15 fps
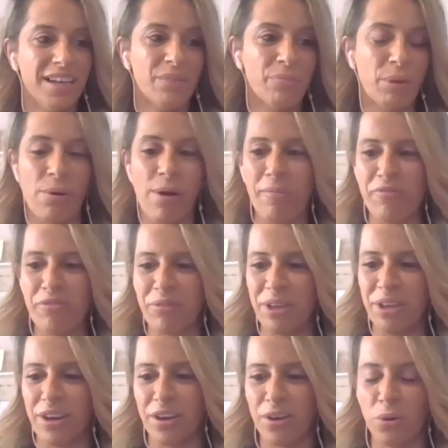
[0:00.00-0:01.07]
We were up for,
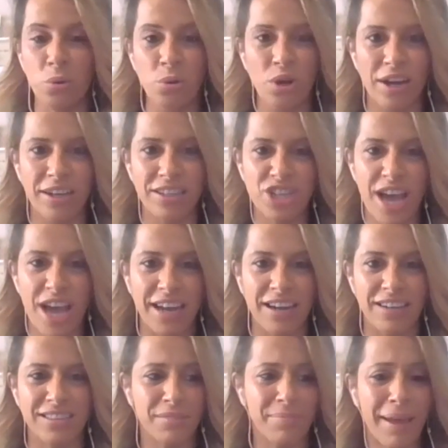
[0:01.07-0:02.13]
all night chatting. I
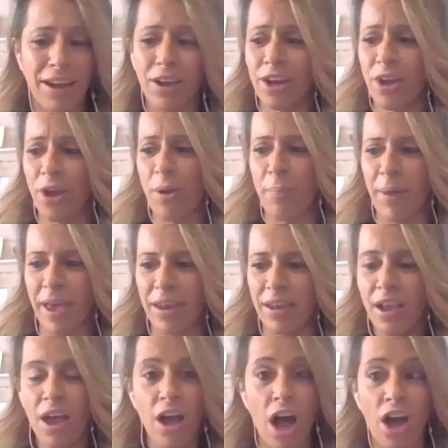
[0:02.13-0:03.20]
was like, man, I got to go to bed.
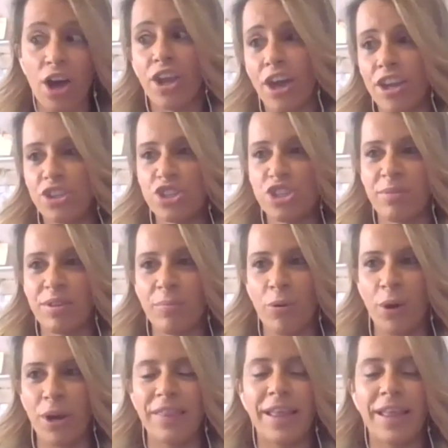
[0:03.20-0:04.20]
I got to go to gym in the morning.